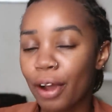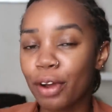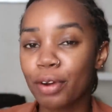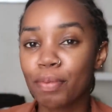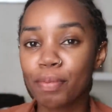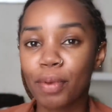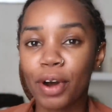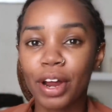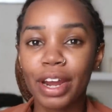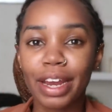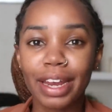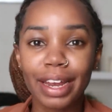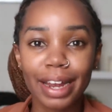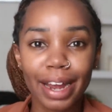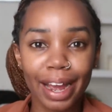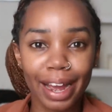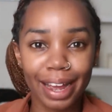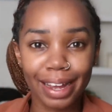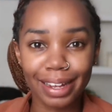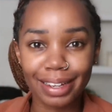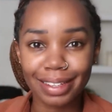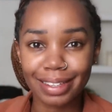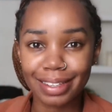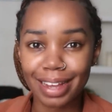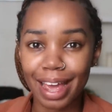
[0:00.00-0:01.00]
Good morning,
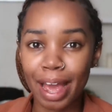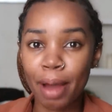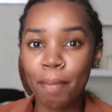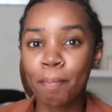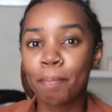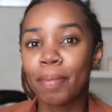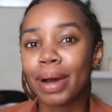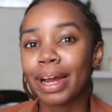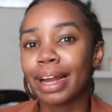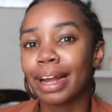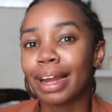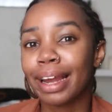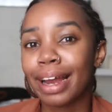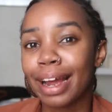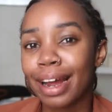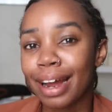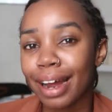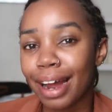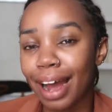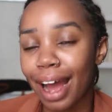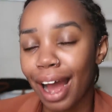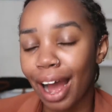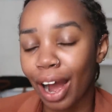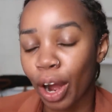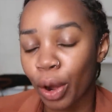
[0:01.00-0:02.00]
guys. I am
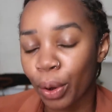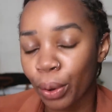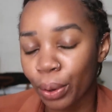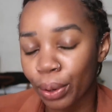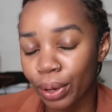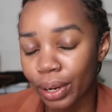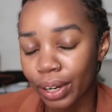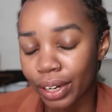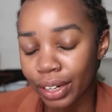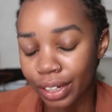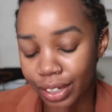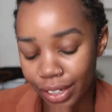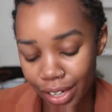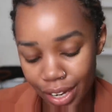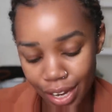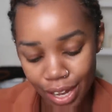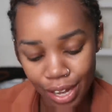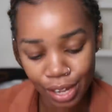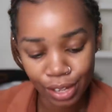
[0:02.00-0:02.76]
battling a cold,